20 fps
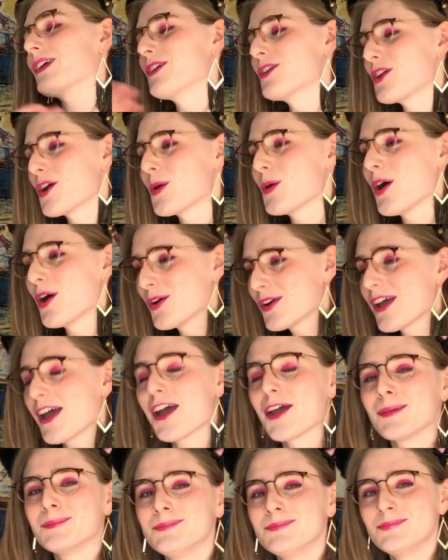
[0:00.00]
know,
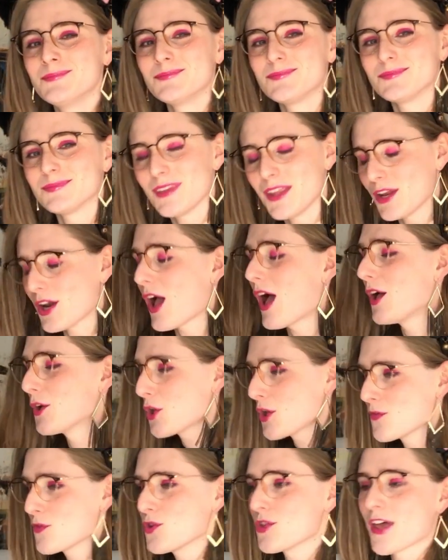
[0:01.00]
okay. You know, I'll
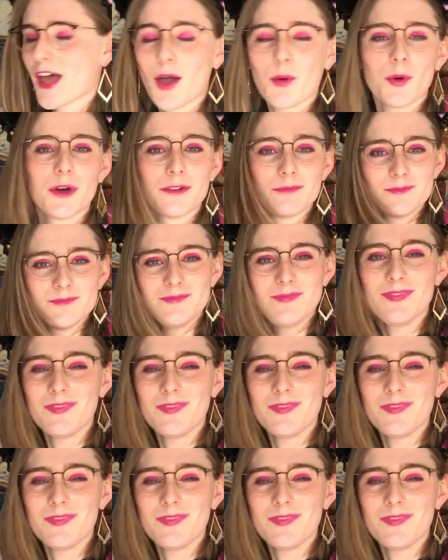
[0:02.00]
give you that one.